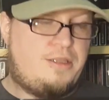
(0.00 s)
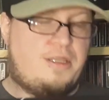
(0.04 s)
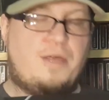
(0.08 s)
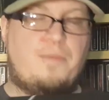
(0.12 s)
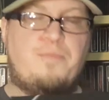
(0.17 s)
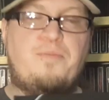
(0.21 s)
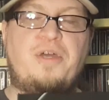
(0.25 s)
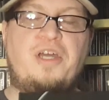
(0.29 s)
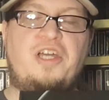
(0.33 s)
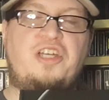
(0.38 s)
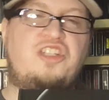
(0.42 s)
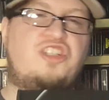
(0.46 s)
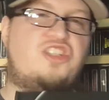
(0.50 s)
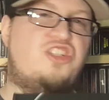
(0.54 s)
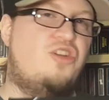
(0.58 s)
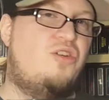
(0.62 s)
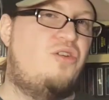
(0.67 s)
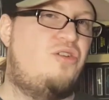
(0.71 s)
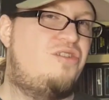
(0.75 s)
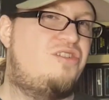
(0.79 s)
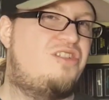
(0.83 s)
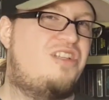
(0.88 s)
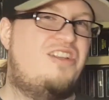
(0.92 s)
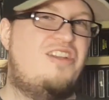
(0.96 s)
The
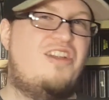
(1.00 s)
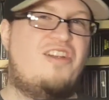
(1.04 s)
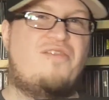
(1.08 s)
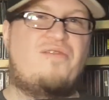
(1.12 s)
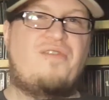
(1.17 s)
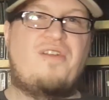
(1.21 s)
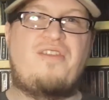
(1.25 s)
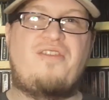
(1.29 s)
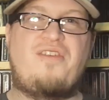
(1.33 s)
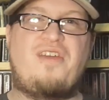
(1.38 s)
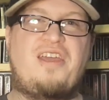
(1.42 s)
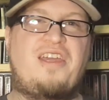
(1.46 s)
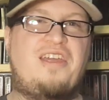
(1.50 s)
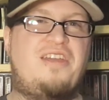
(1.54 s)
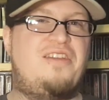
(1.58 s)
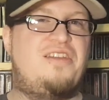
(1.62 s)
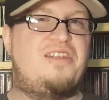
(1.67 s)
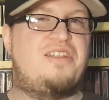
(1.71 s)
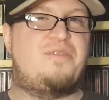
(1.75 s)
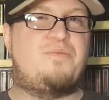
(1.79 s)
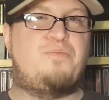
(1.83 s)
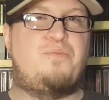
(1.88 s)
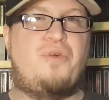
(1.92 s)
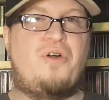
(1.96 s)
pictures and everything in
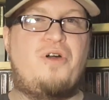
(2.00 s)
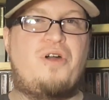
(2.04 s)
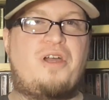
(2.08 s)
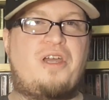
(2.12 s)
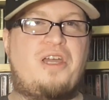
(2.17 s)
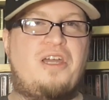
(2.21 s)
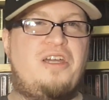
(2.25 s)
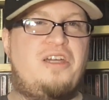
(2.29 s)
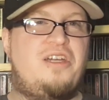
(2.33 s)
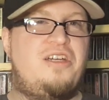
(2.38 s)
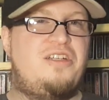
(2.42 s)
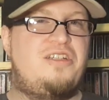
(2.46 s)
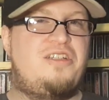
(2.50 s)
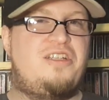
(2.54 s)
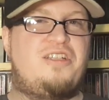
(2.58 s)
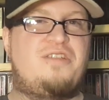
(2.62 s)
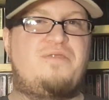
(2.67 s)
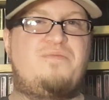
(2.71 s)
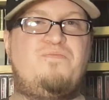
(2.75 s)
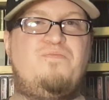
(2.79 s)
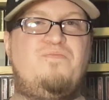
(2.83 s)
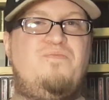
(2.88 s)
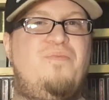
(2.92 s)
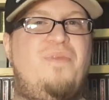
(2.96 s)
this book
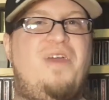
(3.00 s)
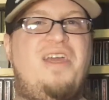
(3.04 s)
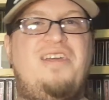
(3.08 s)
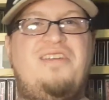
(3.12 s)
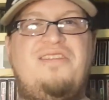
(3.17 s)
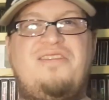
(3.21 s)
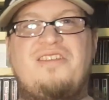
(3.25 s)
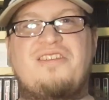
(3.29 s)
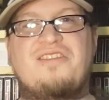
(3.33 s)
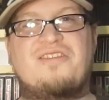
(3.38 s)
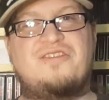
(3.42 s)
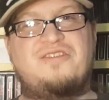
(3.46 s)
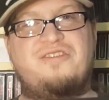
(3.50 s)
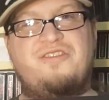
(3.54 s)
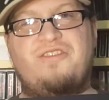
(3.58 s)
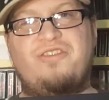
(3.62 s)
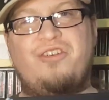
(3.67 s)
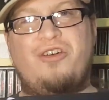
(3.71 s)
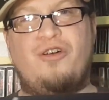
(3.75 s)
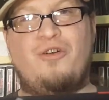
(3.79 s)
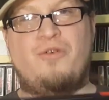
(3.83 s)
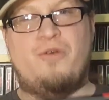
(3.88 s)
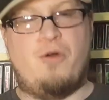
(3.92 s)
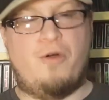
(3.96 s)
just makes it
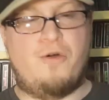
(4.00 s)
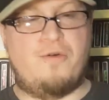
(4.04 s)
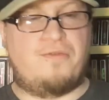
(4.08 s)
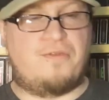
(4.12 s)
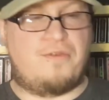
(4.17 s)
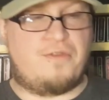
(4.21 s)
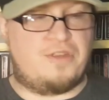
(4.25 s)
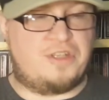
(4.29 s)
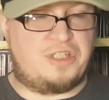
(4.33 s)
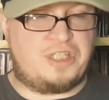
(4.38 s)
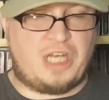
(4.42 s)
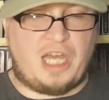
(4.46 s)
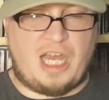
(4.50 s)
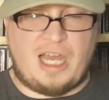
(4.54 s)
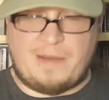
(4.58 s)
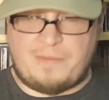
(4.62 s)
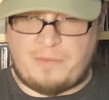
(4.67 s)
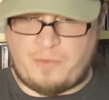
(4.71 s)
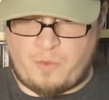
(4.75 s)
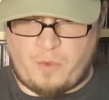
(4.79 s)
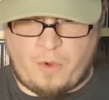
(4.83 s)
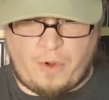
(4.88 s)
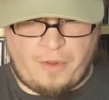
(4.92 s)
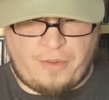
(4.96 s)
so over the
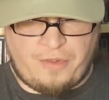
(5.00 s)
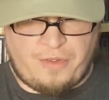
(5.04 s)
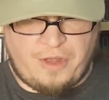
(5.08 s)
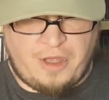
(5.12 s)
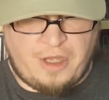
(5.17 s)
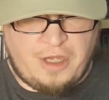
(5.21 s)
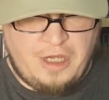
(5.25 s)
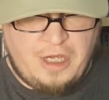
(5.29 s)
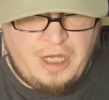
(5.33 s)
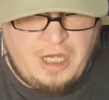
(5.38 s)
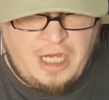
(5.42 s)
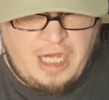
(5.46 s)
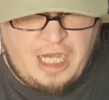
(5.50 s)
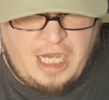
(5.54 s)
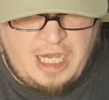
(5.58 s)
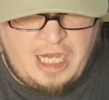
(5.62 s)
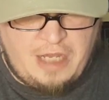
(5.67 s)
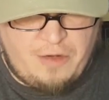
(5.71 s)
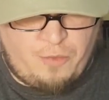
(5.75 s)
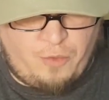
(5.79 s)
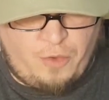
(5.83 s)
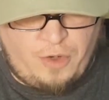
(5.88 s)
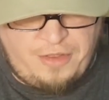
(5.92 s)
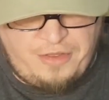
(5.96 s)
top worth it.
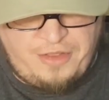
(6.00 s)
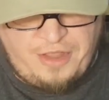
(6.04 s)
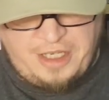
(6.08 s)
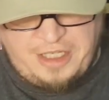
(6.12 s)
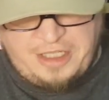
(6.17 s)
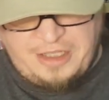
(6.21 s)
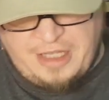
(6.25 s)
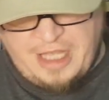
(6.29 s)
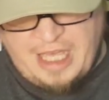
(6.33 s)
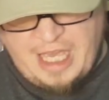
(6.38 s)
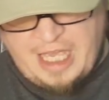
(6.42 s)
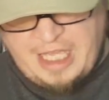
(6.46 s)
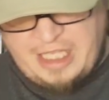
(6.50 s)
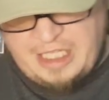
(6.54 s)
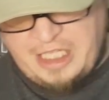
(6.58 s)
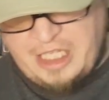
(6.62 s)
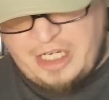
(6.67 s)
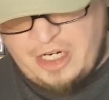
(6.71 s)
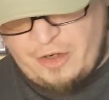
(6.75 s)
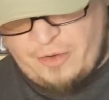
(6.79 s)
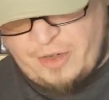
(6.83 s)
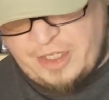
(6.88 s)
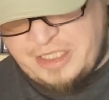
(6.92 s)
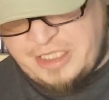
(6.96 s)
And one thing that,
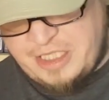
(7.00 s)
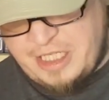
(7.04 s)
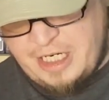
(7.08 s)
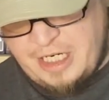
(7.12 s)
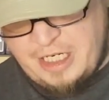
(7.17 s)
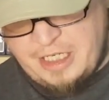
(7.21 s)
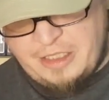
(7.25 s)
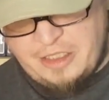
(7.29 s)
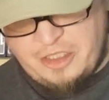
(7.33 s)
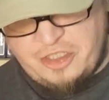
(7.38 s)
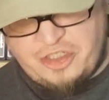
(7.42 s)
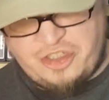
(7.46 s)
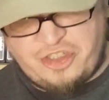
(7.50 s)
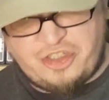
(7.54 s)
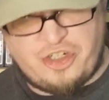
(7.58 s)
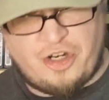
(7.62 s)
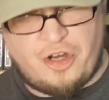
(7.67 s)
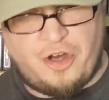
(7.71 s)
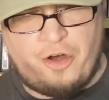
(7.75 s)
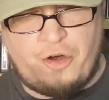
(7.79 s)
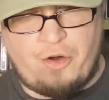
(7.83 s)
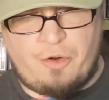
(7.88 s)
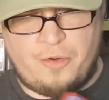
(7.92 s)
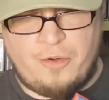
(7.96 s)
I didn't
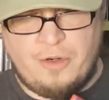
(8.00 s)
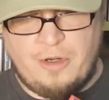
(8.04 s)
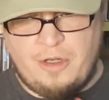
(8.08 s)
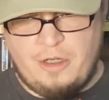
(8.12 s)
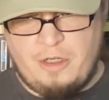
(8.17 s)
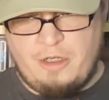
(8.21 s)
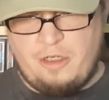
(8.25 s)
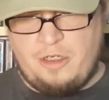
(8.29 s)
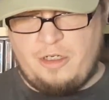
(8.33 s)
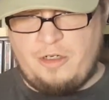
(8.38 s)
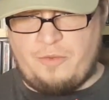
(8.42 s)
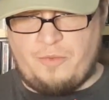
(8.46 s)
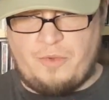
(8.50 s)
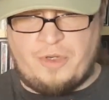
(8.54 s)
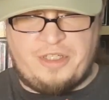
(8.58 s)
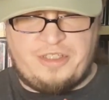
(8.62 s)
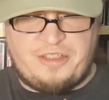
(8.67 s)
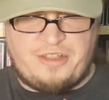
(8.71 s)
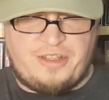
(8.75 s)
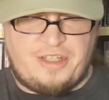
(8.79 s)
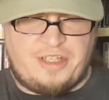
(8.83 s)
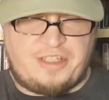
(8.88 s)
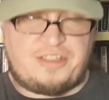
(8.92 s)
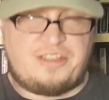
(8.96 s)
show
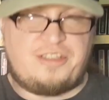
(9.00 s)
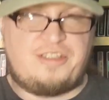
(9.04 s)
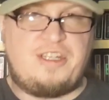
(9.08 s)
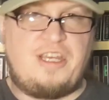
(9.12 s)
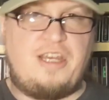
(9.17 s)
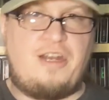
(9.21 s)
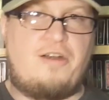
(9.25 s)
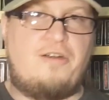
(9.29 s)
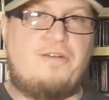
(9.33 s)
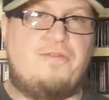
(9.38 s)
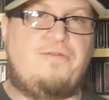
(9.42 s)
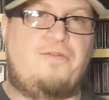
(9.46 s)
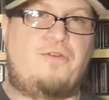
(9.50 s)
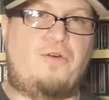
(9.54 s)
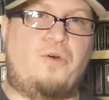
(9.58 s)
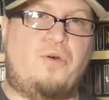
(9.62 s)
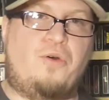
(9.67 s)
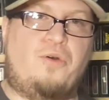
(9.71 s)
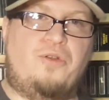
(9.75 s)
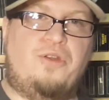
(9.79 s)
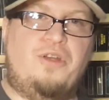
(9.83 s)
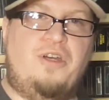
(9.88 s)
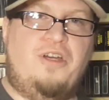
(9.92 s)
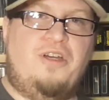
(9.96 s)
was the
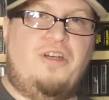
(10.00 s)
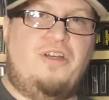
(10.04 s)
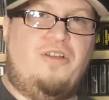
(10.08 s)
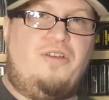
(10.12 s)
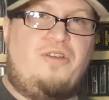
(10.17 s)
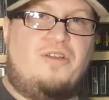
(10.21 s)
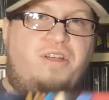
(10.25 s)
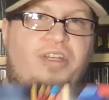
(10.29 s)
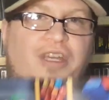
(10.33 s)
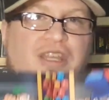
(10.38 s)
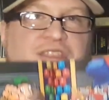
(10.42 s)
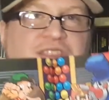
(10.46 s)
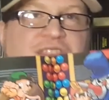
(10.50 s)
centerfold. Look